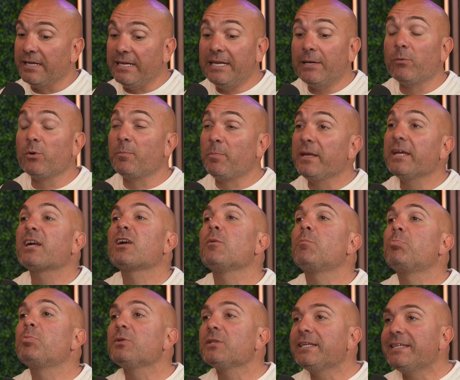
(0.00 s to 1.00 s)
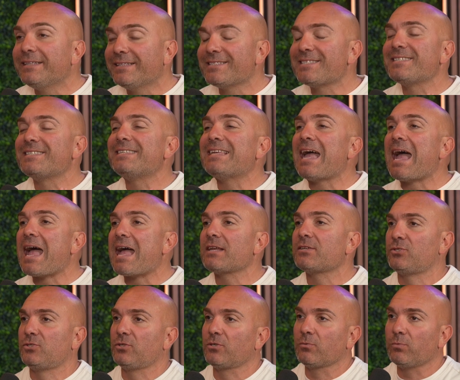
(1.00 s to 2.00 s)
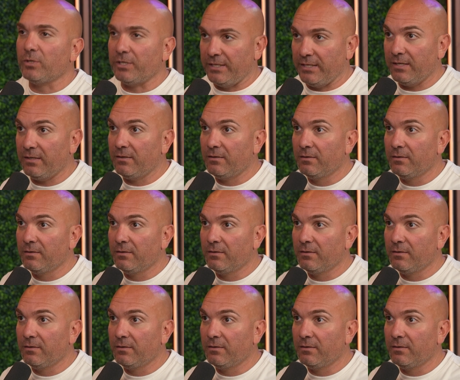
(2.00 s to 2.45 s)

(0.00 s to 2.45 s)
It would be a complete disaster, wouldn't it?